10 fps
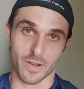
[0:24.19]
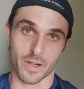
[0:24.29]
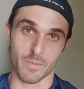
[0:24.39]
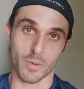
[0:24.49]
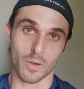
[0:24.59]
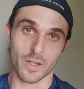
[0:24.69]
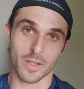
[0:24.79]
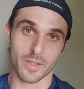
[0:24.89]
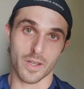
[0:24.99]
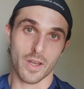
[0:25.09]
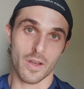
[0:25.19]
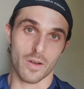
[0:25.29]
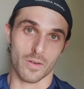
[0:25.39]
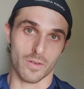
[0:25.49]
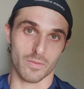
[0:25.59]
very important,
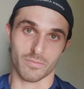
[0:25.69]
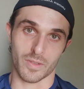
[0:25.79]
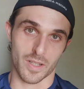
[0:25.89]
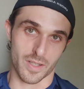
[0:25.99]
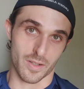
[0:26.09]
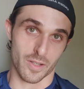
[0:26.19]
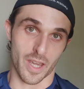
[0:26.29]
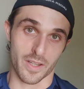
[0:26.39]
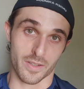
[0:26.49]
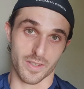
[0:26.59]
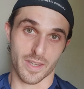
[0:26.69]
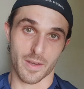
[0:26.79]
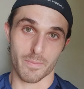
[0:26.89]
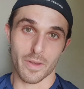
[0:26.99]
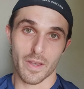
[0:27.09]
or is it okay to
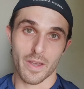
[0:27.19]
skip?